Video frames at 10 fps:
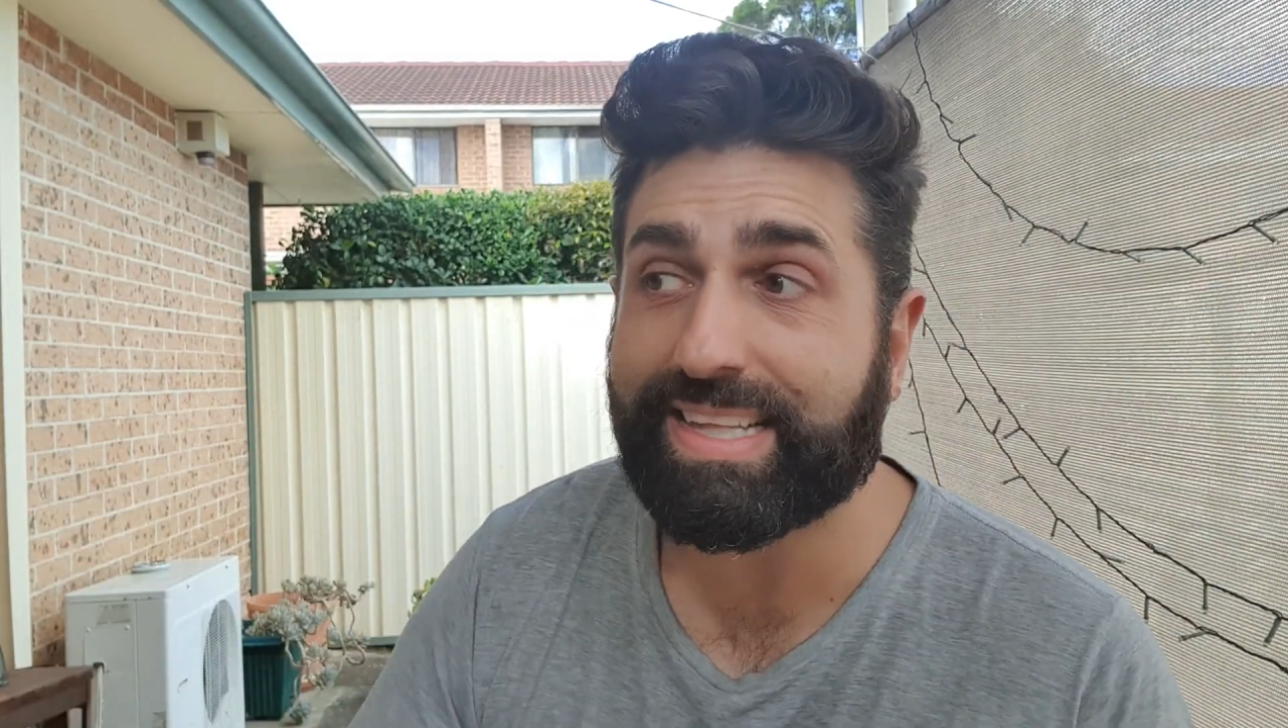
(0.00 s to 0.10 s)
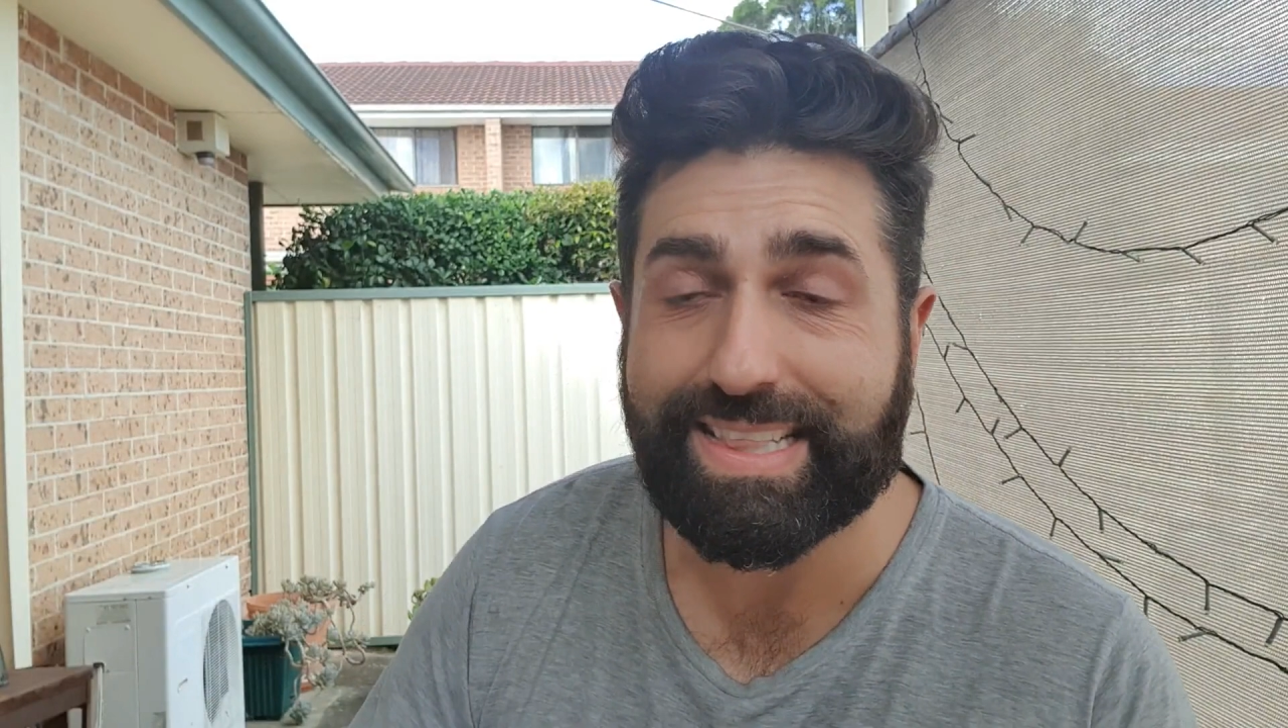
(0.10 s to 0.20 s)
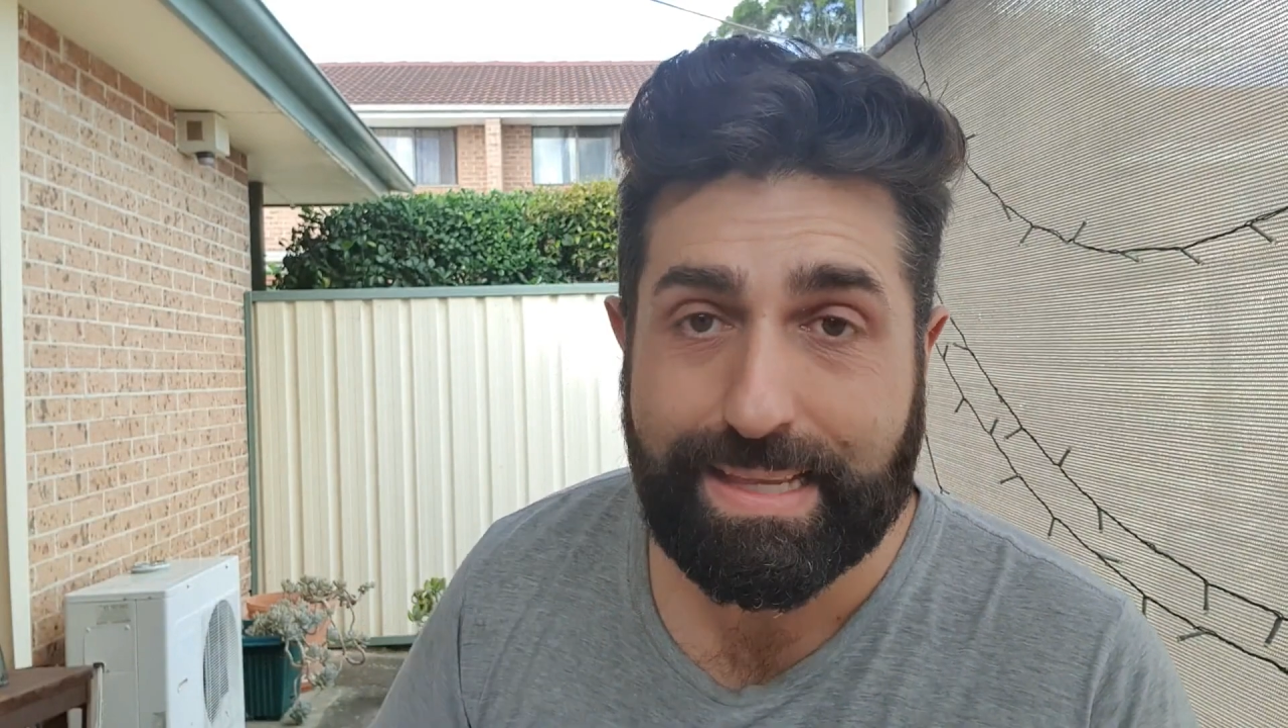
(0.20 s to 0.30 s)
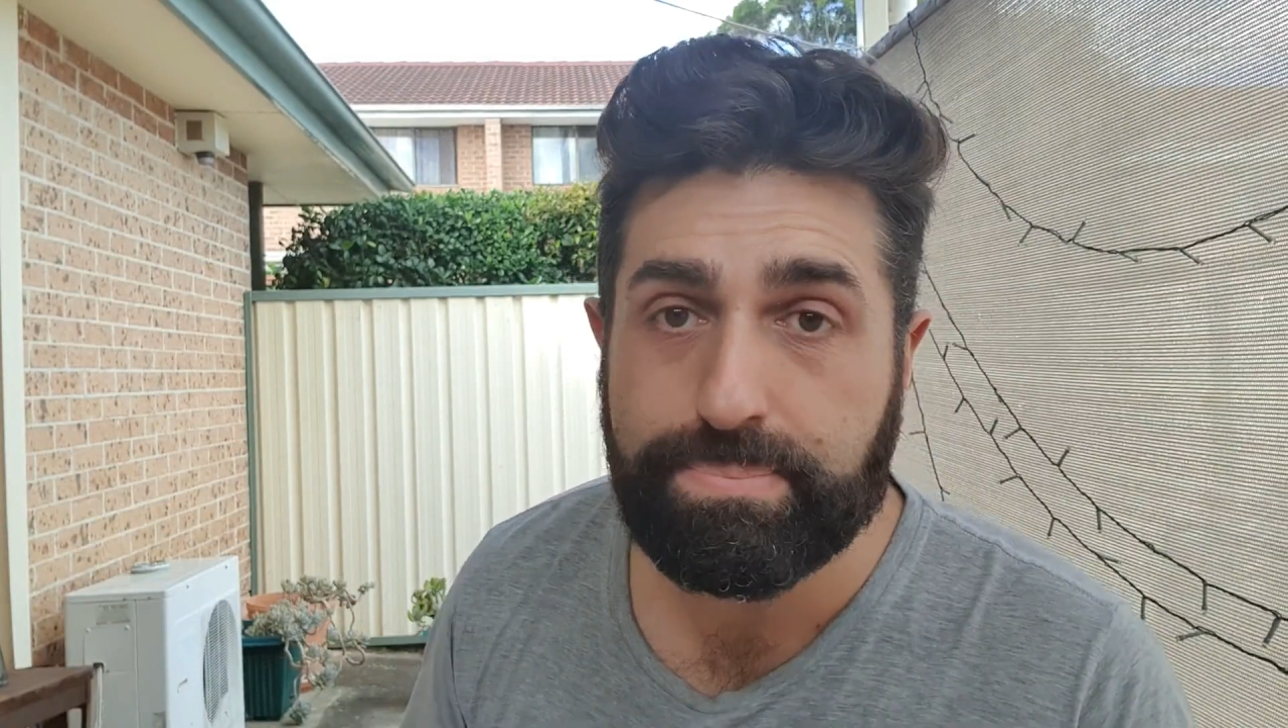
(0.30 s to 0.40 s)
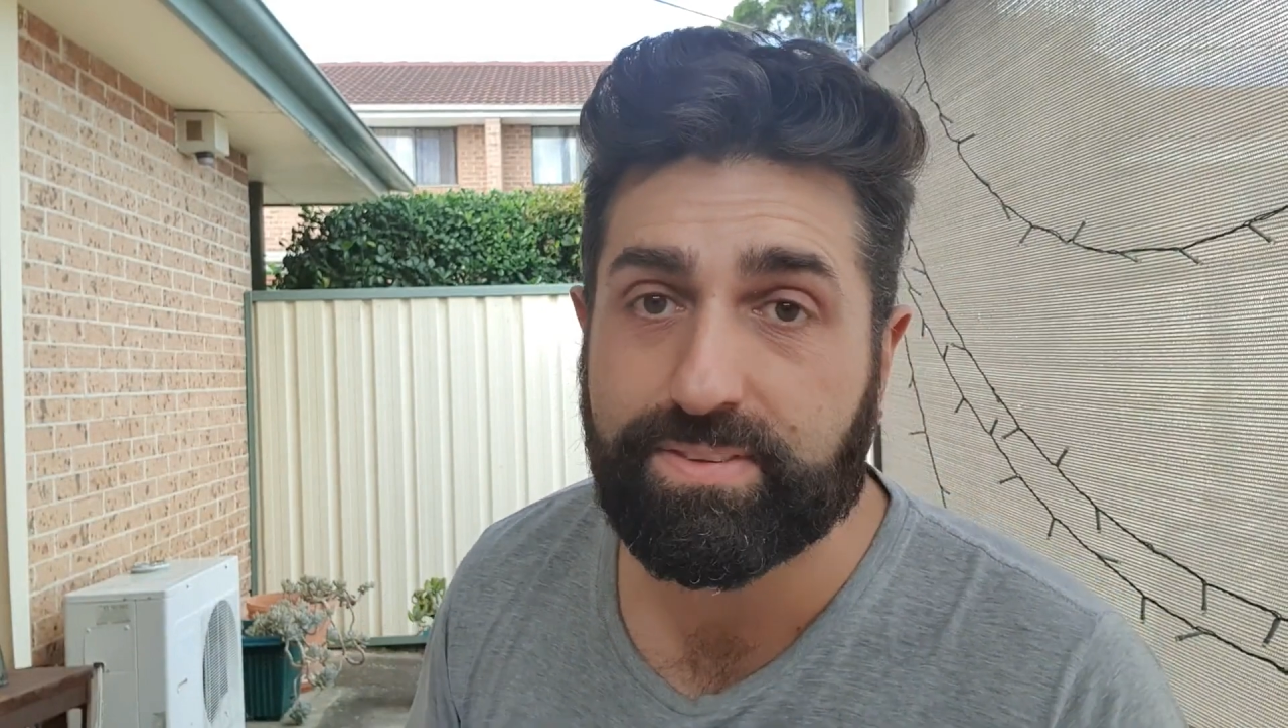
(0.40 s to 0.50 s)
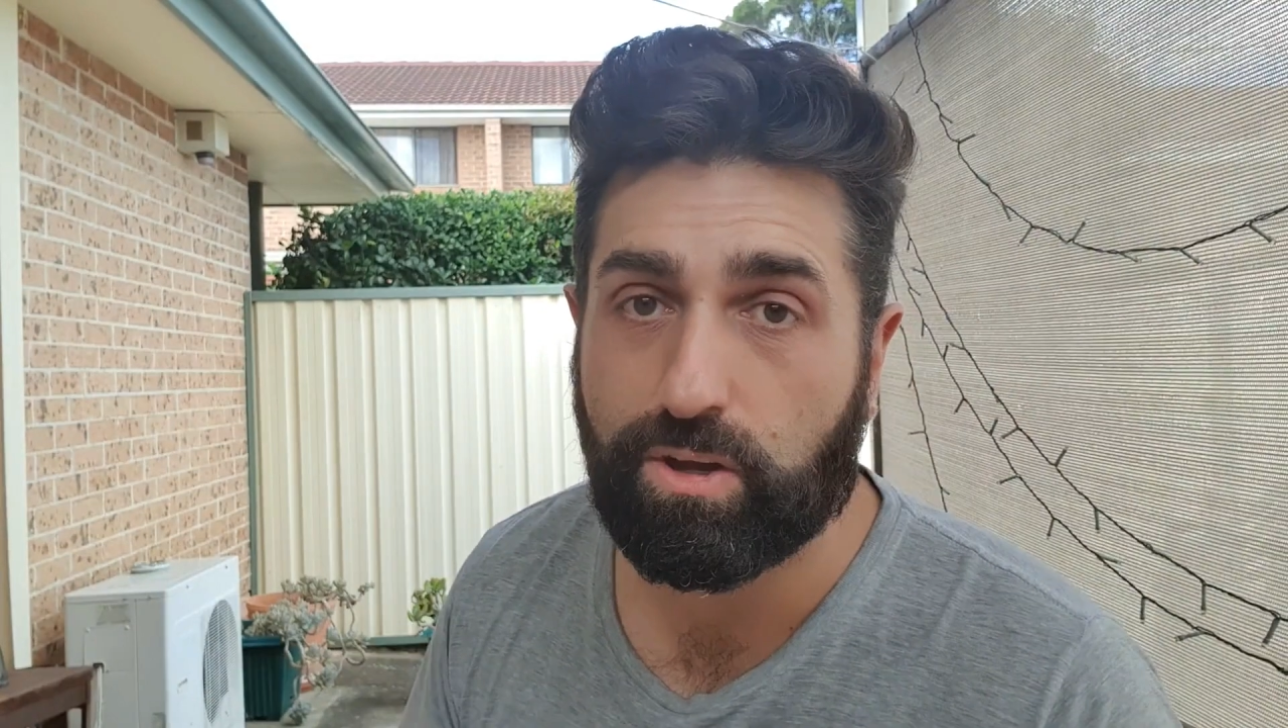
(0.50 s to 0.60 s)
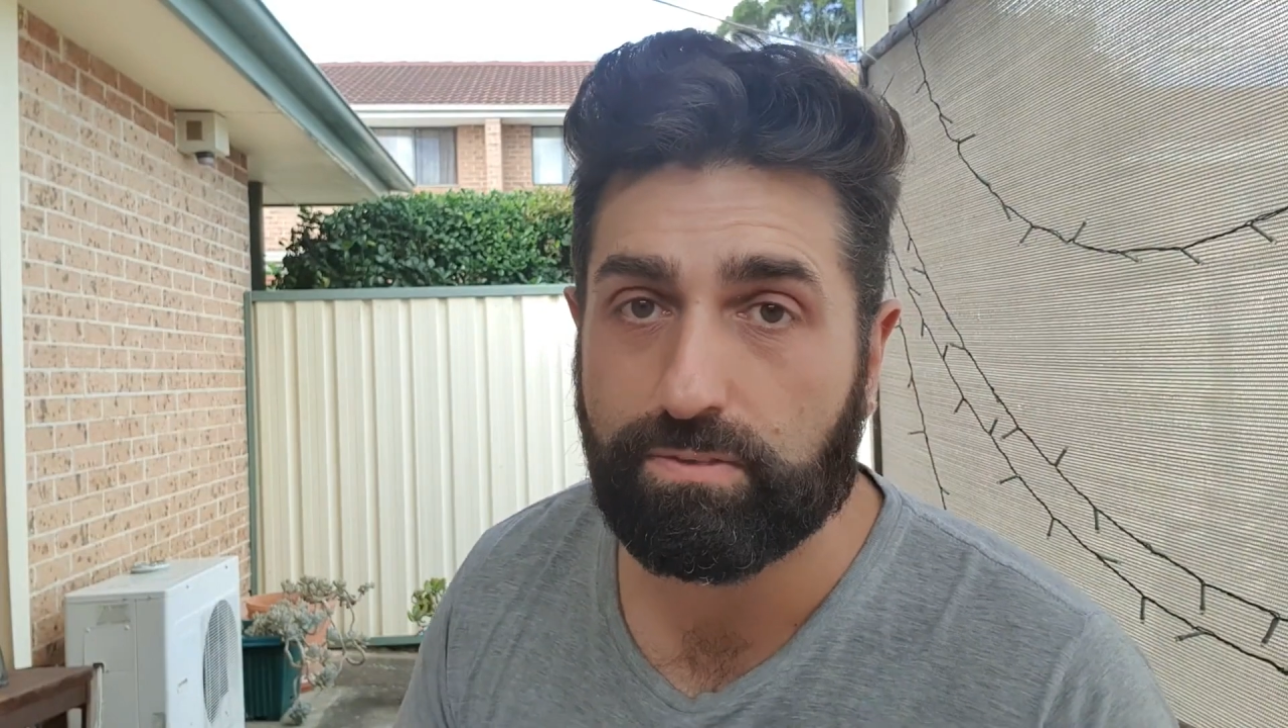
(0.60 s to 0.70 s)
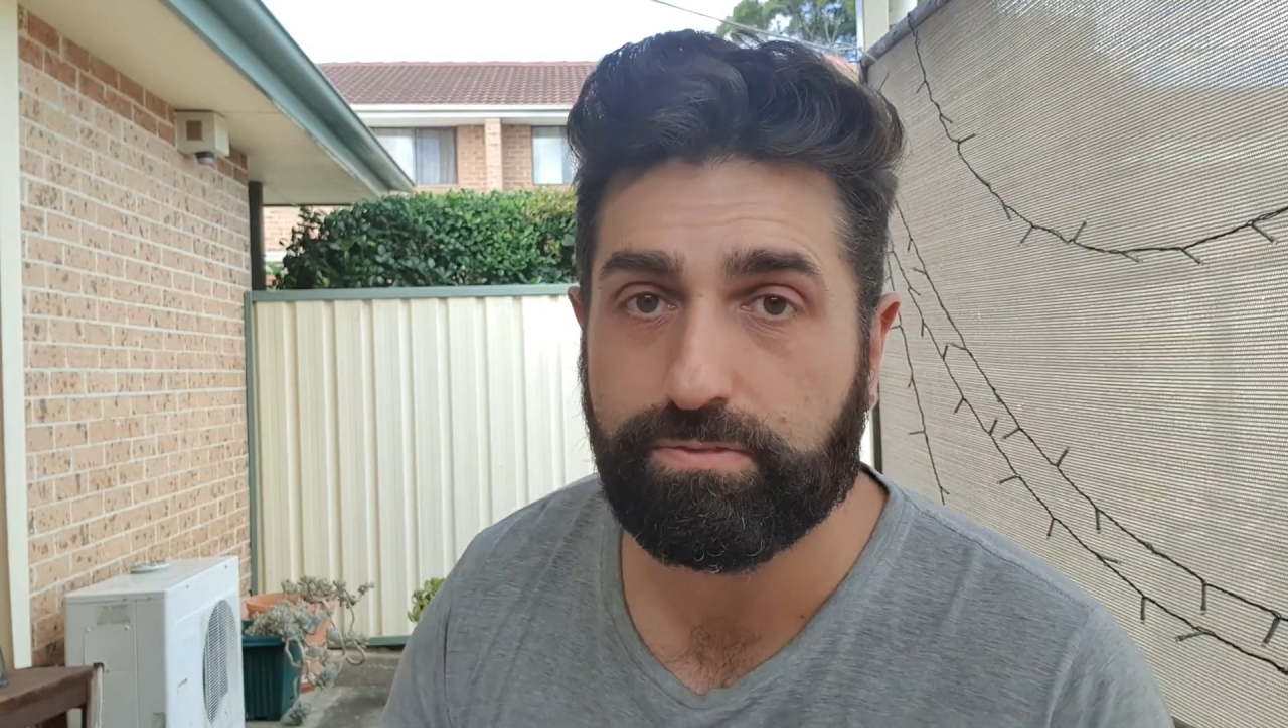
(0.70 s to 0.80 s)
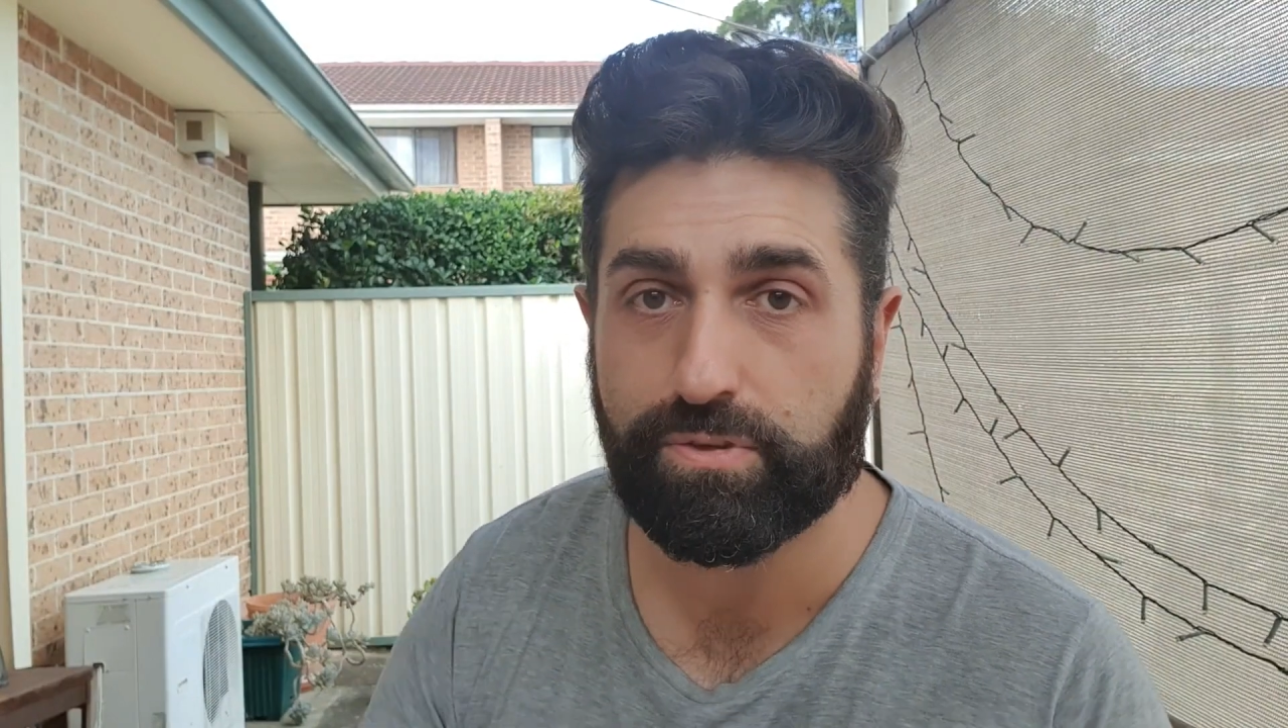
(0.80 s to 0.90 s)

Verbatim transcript: glimpse of